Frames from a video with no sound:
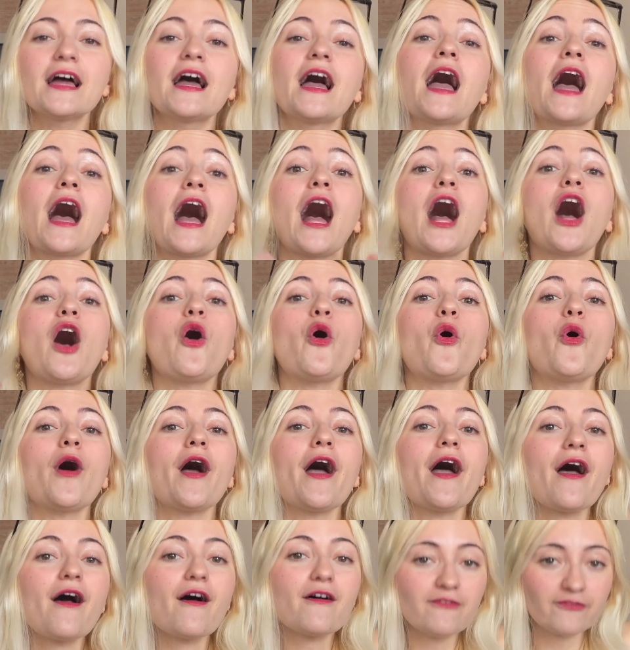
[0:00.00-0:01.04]

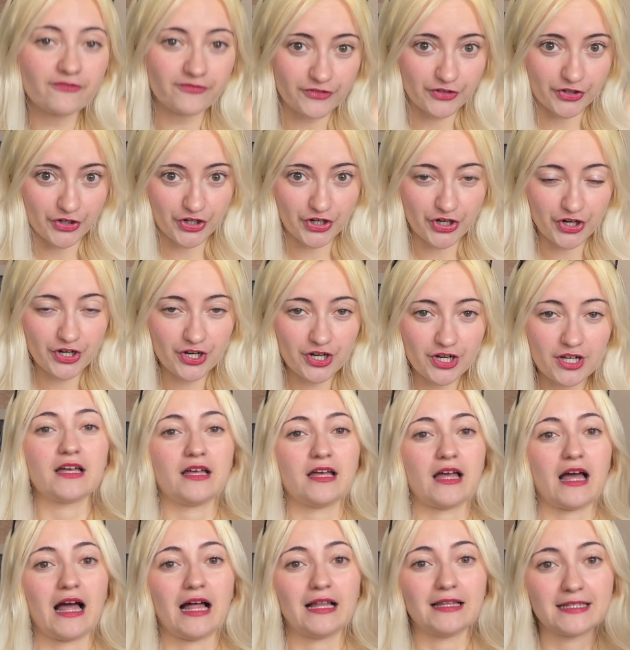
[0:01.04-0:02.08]
However,
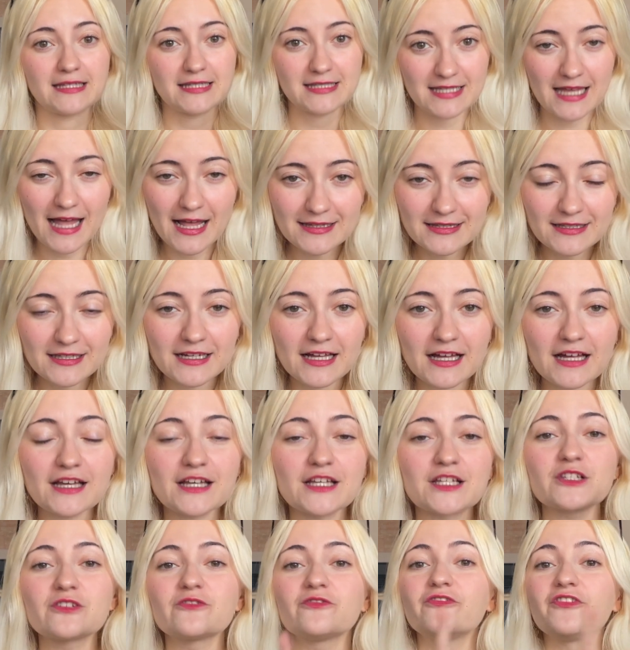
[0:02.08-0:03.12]
Alexandra
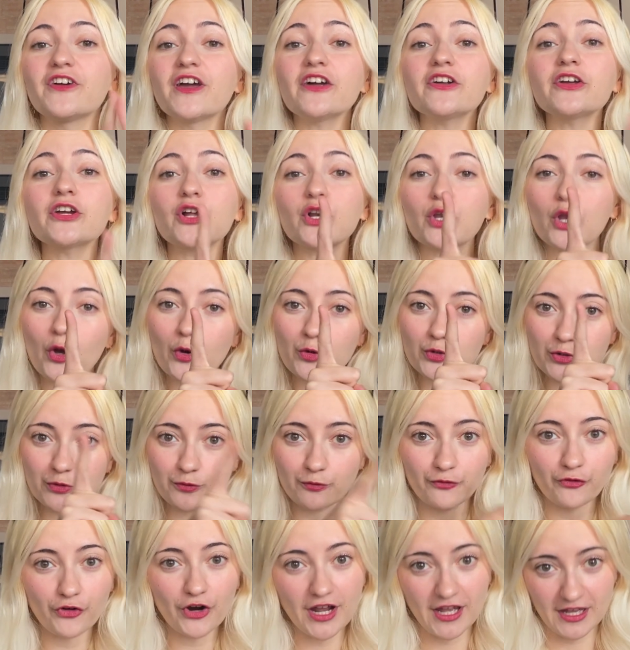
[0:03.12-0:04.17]
is very close
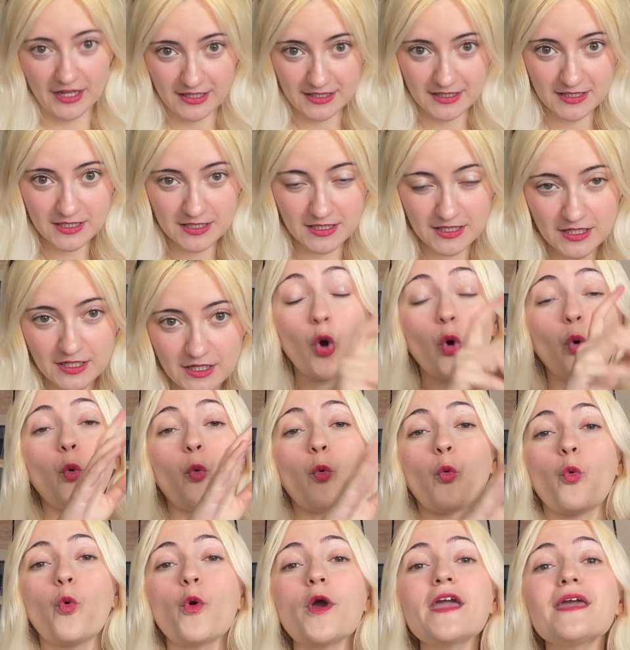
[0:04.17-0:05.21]
friends
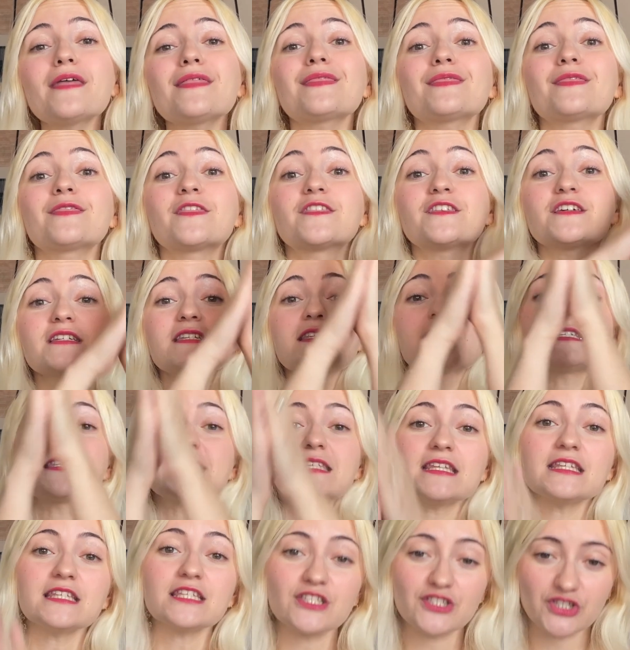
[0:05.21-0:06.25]
with the
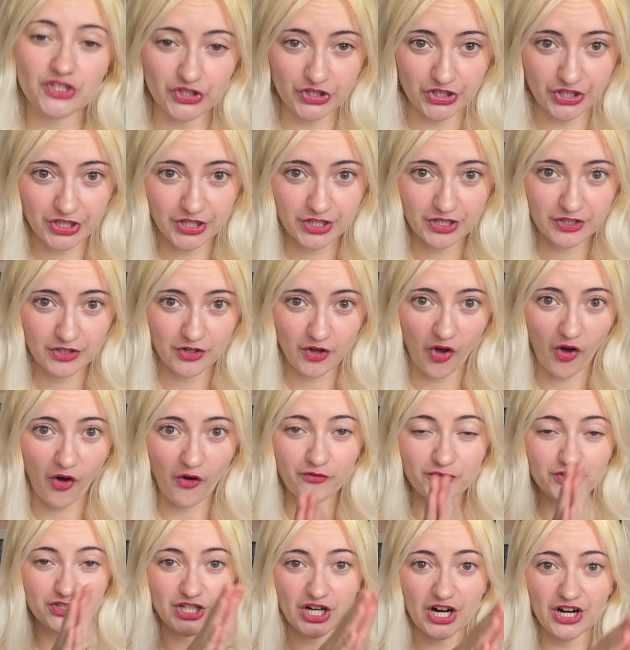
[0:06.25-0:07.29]
sister
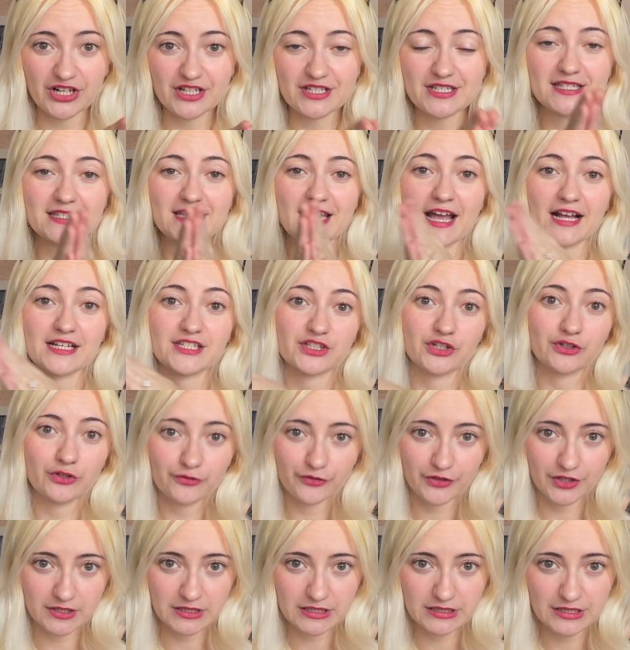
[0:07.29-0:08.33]
of Charles'
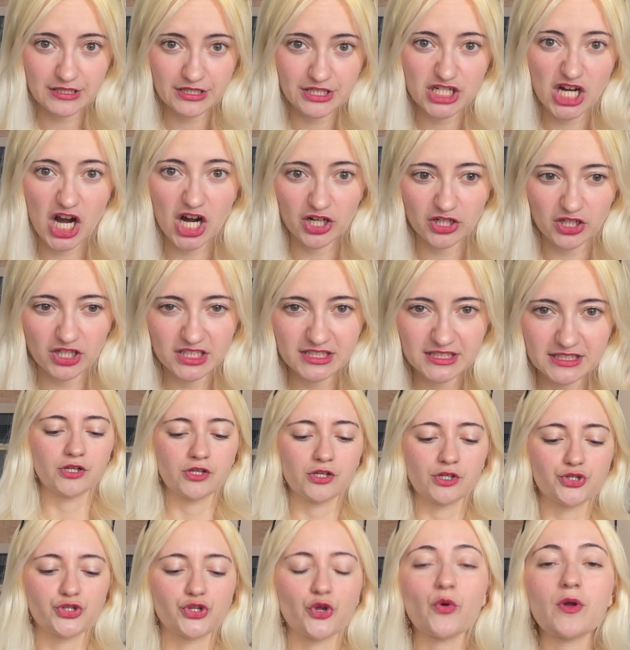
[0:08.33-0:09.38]
ex-girlfriend, Charlotte.
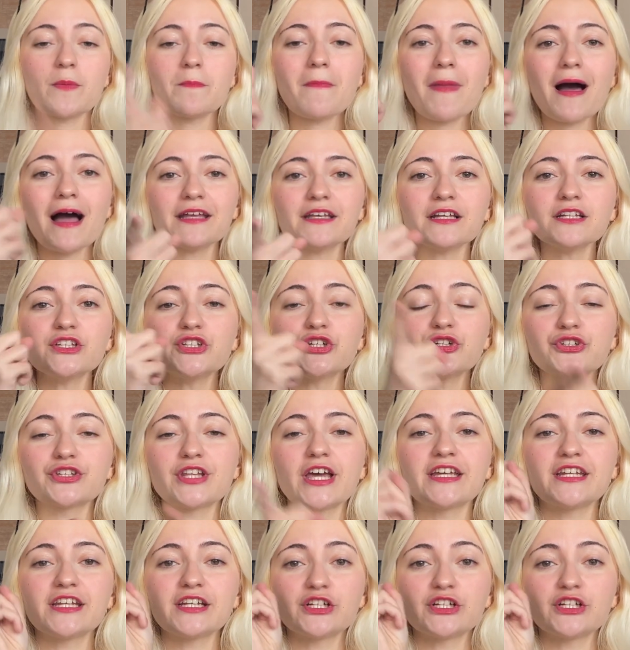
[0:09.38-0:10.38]
So imagine you're dating a